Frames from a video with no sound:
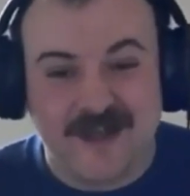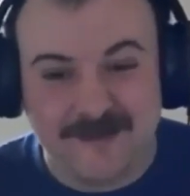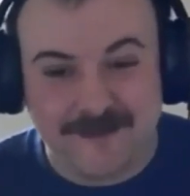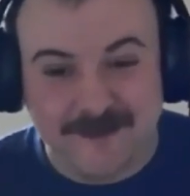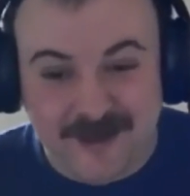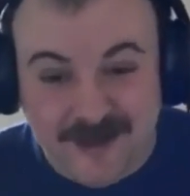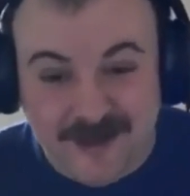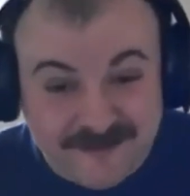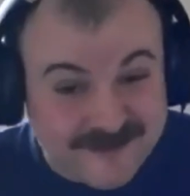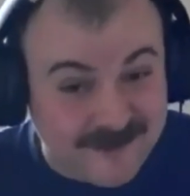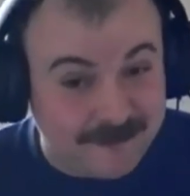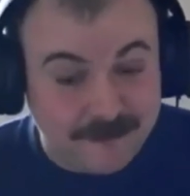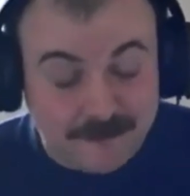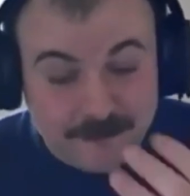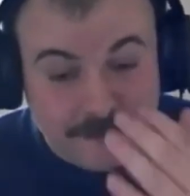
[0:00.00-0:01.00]
I've
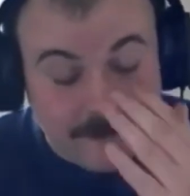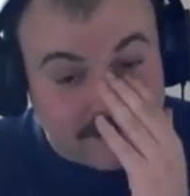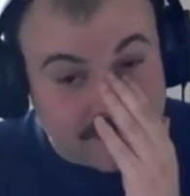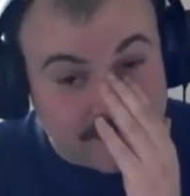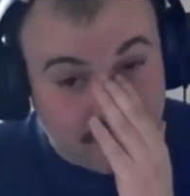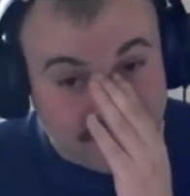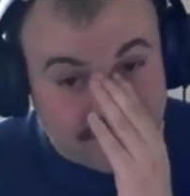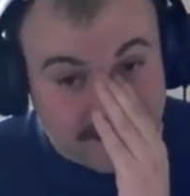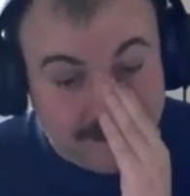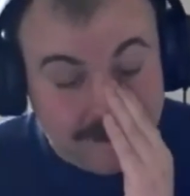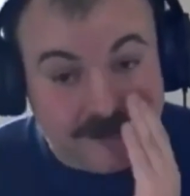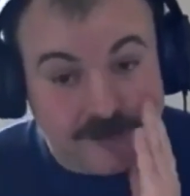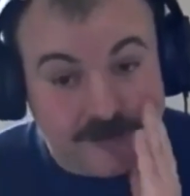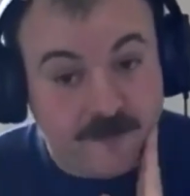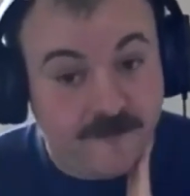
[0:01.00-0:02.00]
said many times in
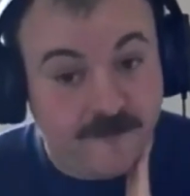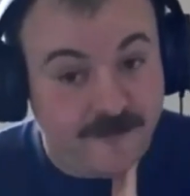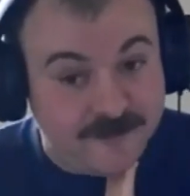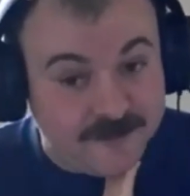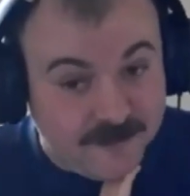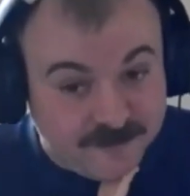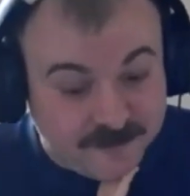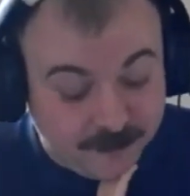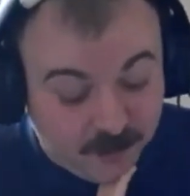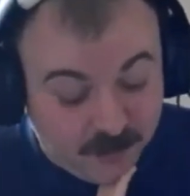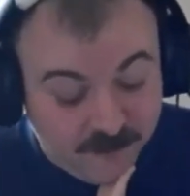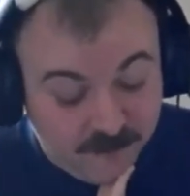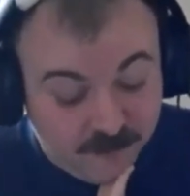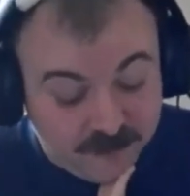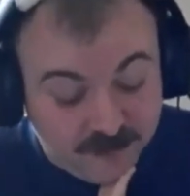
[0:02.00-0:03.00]
the media, I fear a death
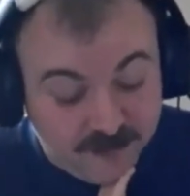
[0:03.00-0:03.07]
spiral.